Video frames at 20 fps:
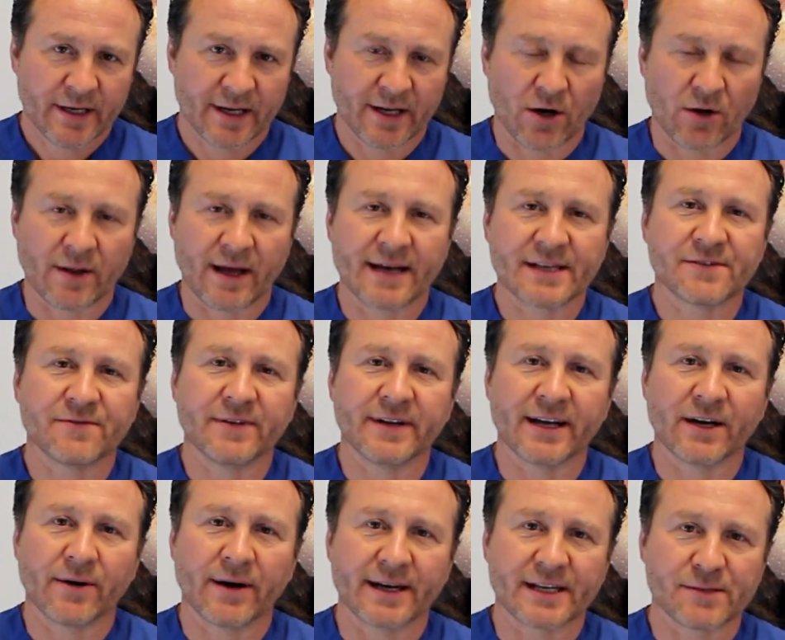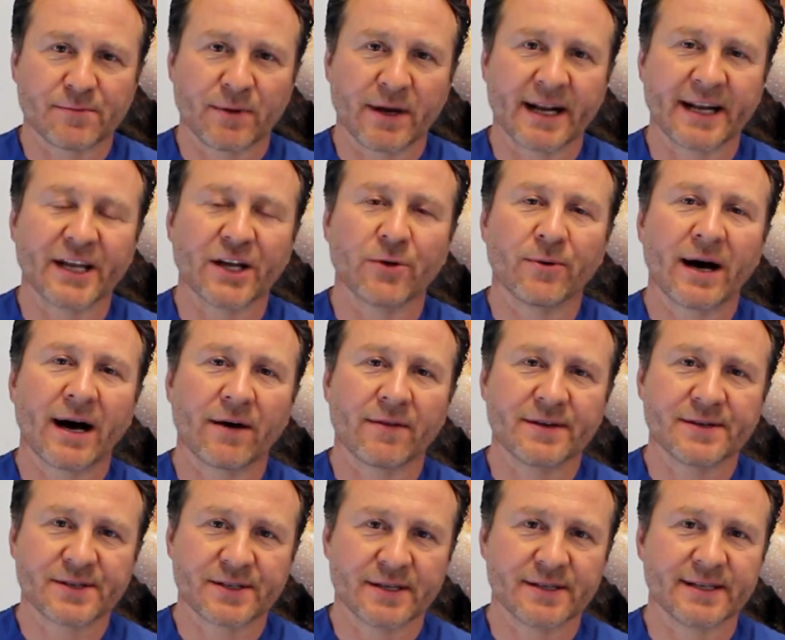In our last video, I explained to you how
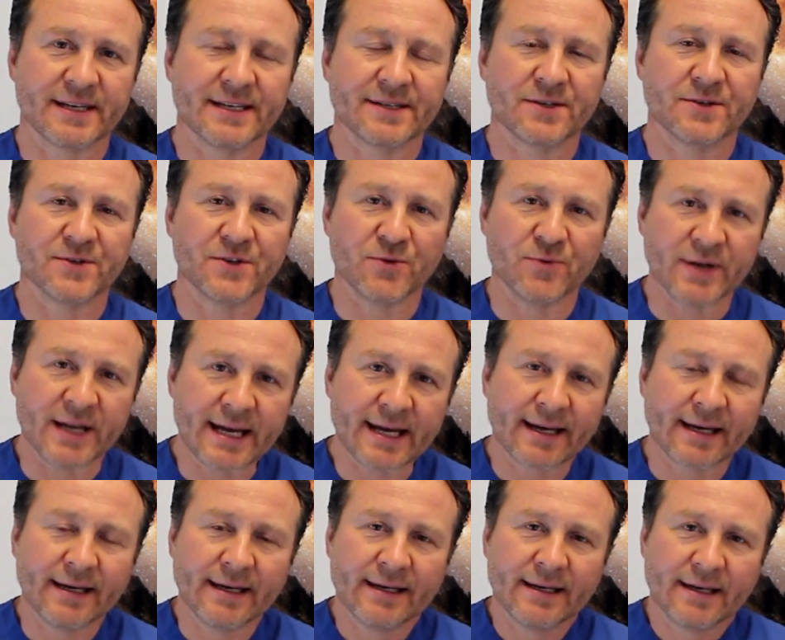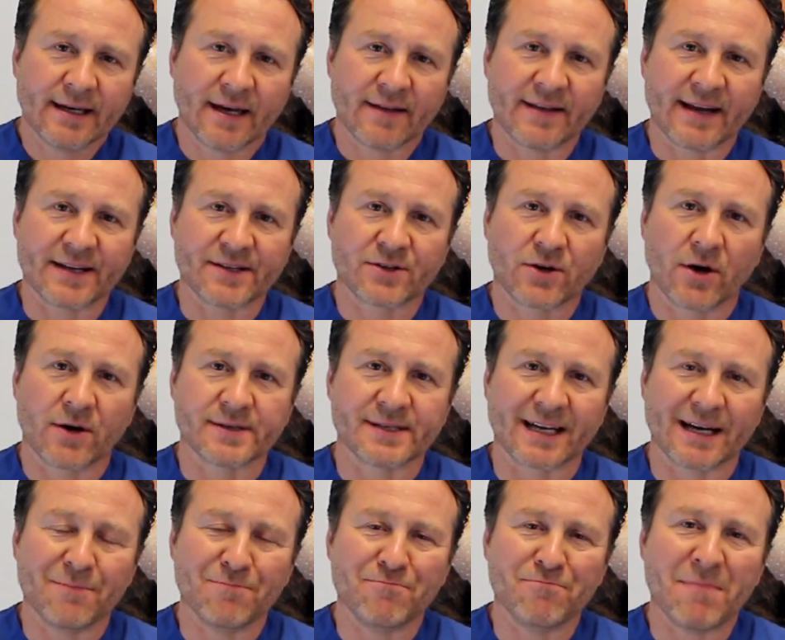this disease is unique and that it's
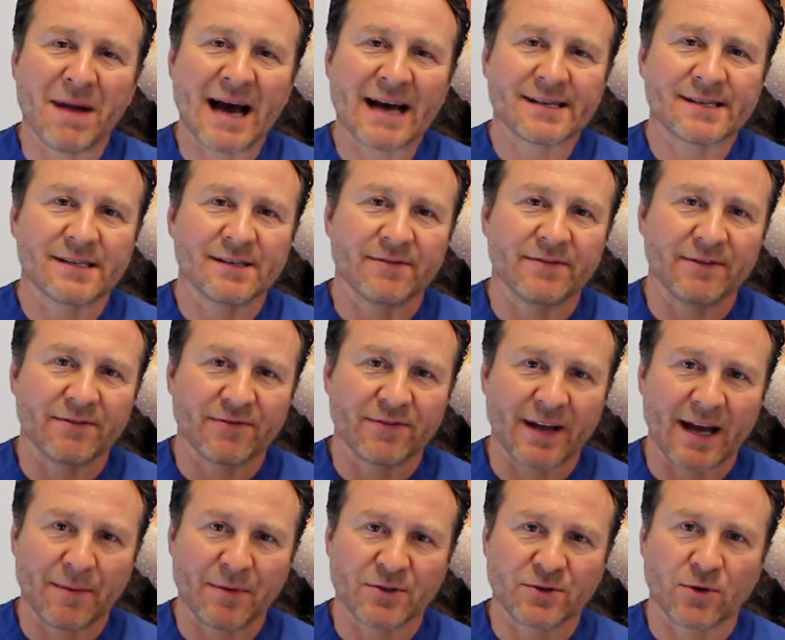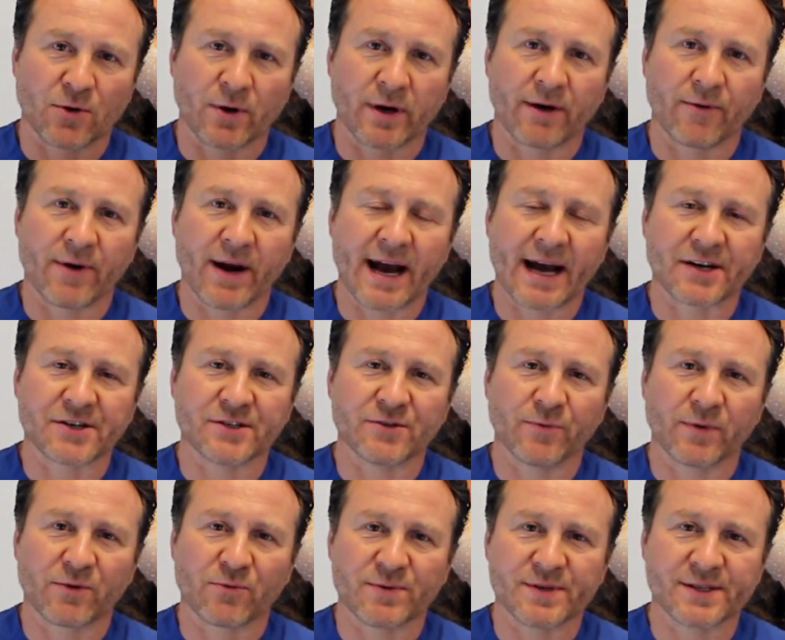causing a massive inflammatory
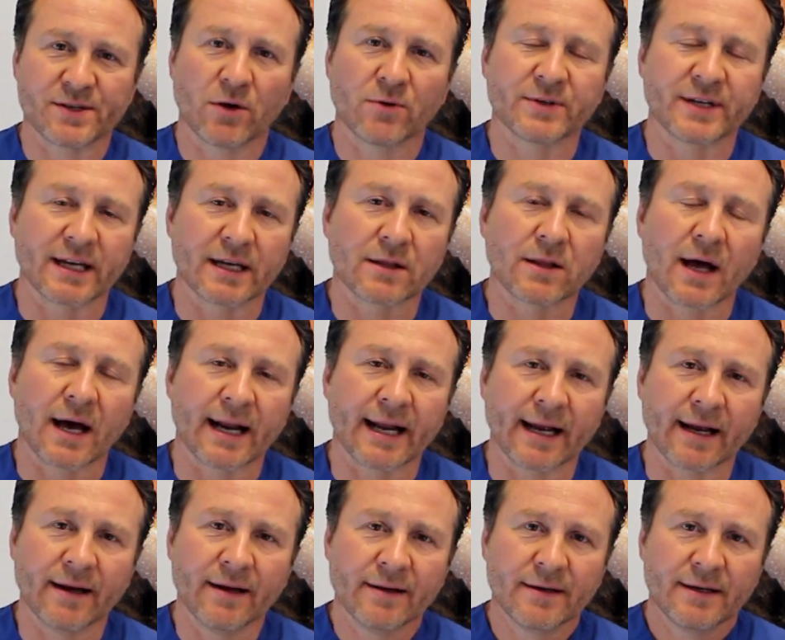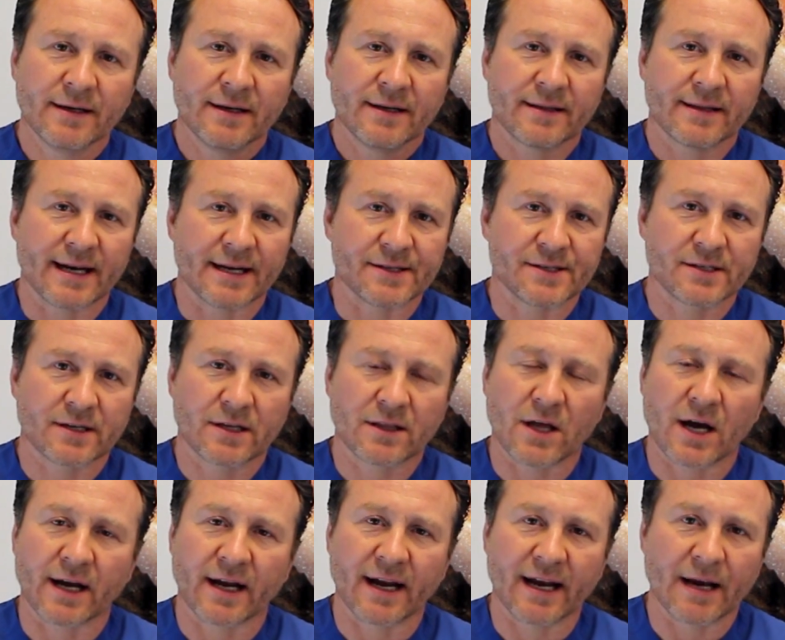reaction with resulting clotting that's
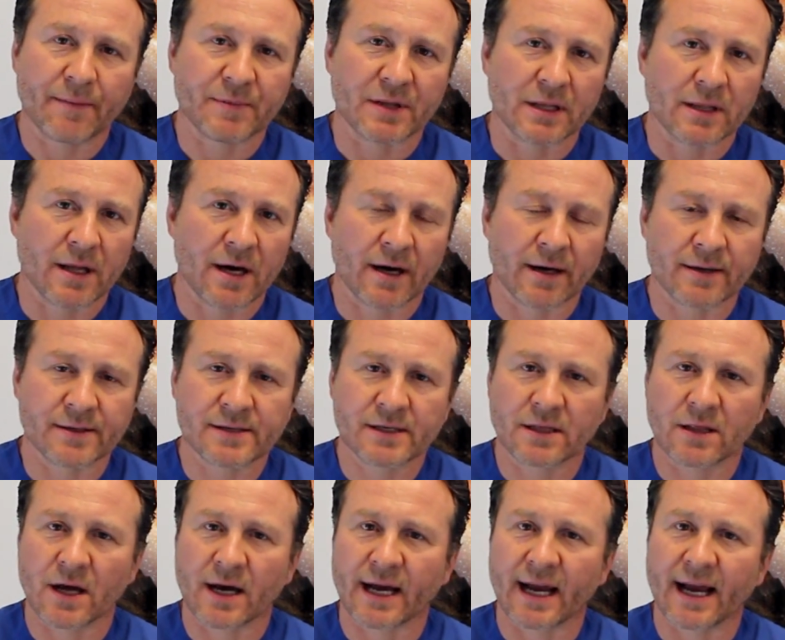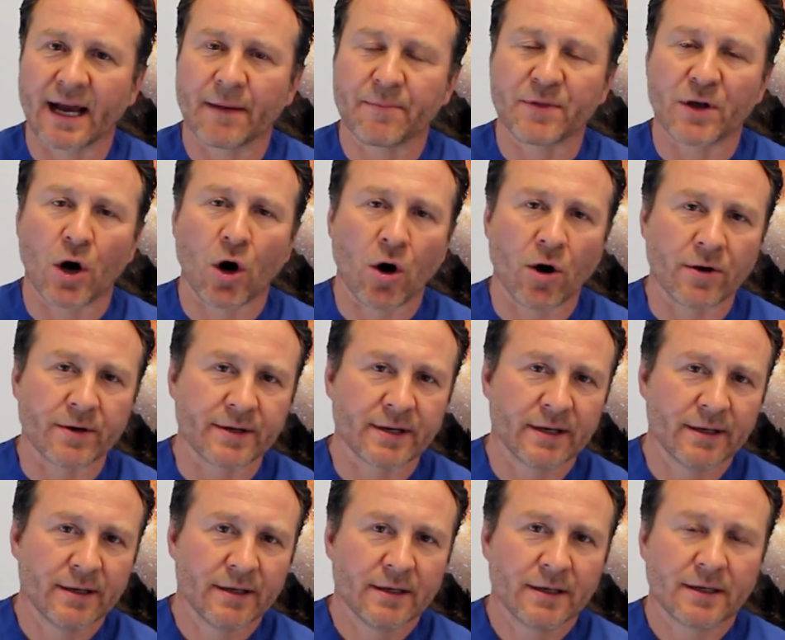clogging up the lungs, clogging up the
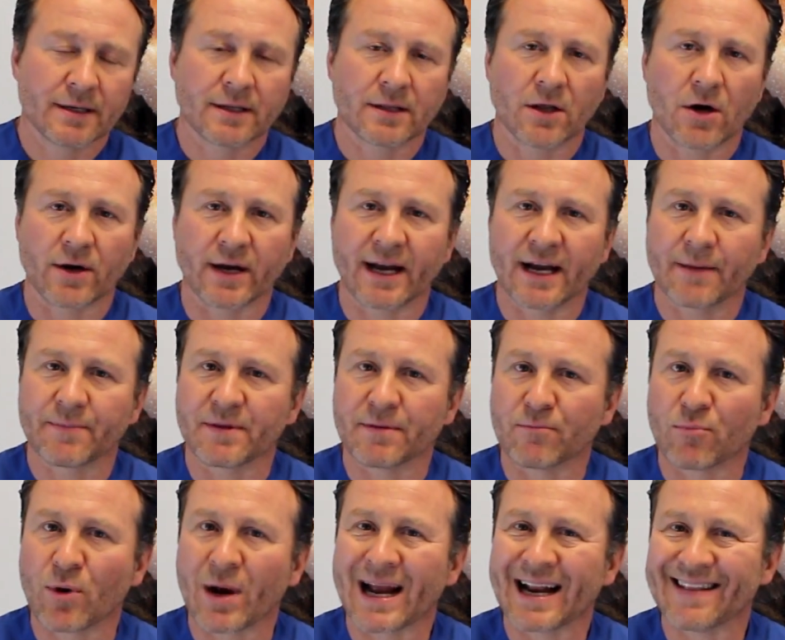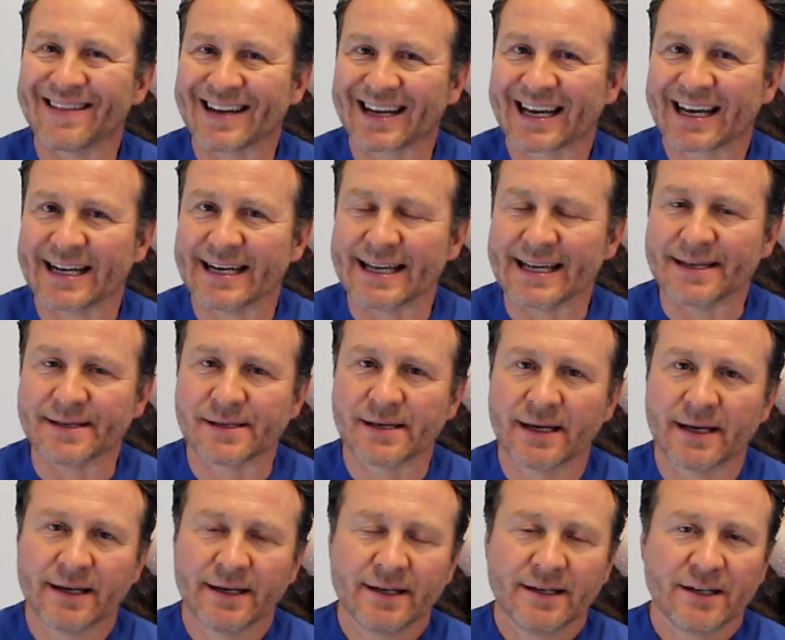heart, clogging up the brain and the
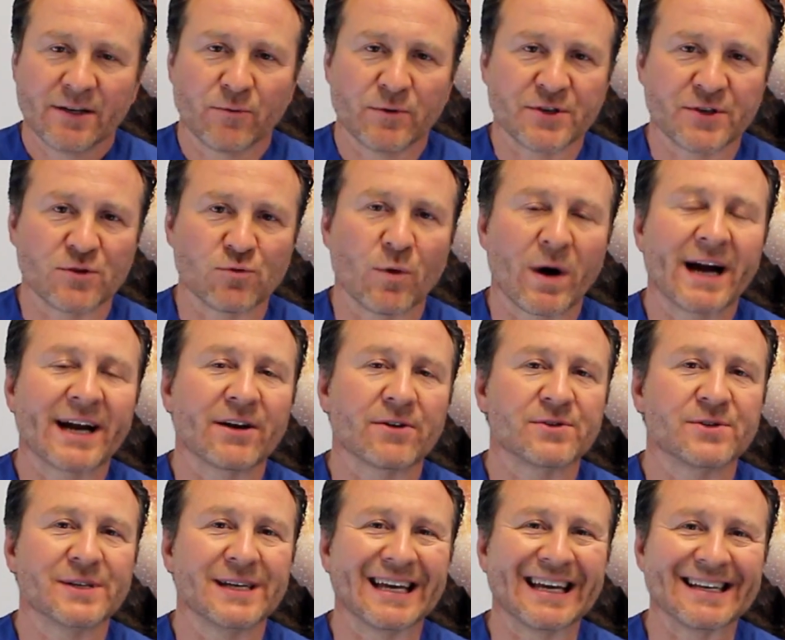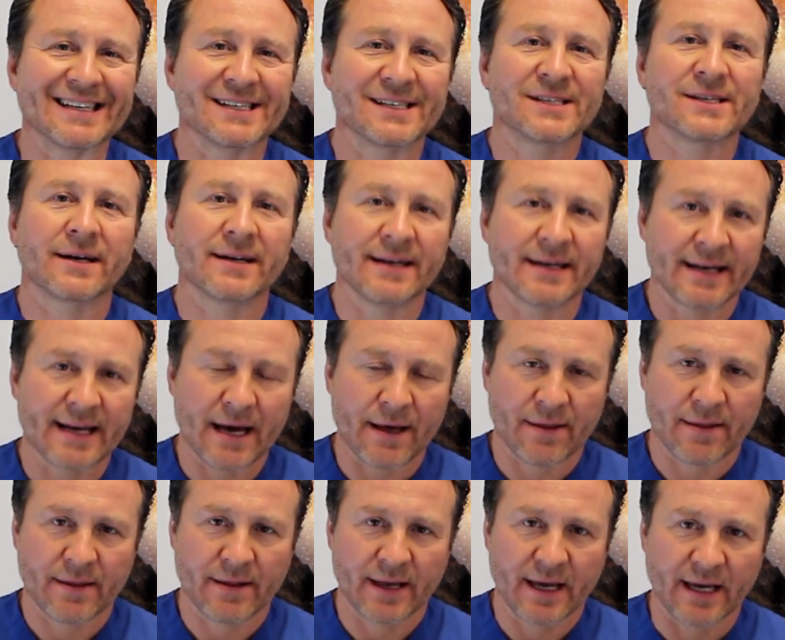kidneys, which is why you're seeing sudden
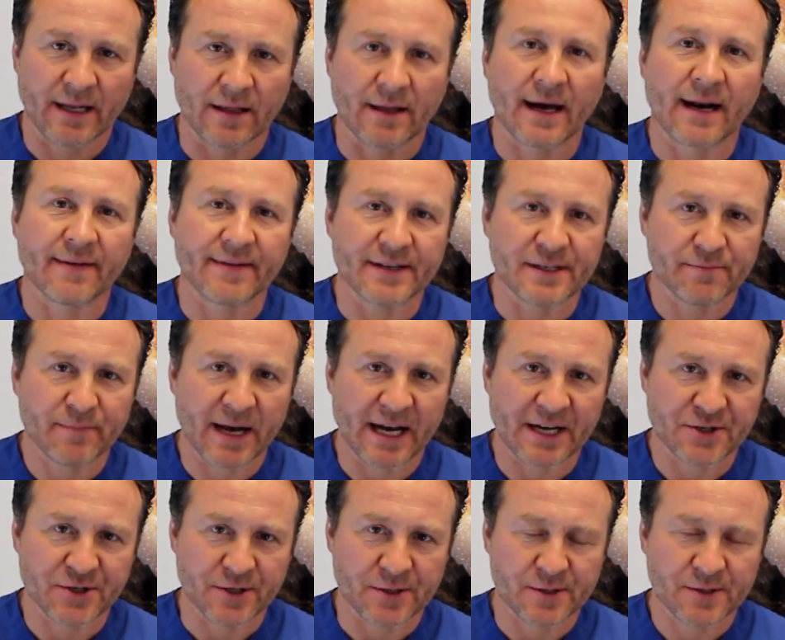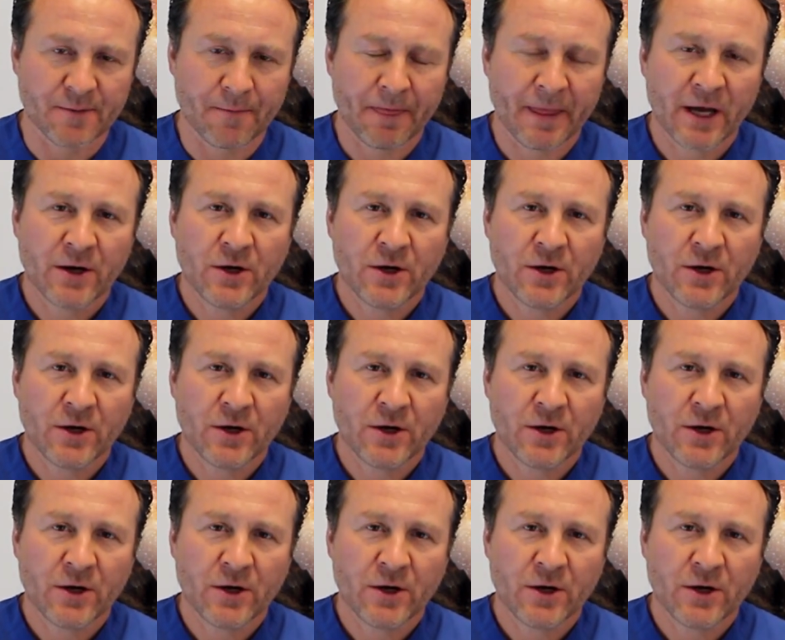death in a lot of these patients.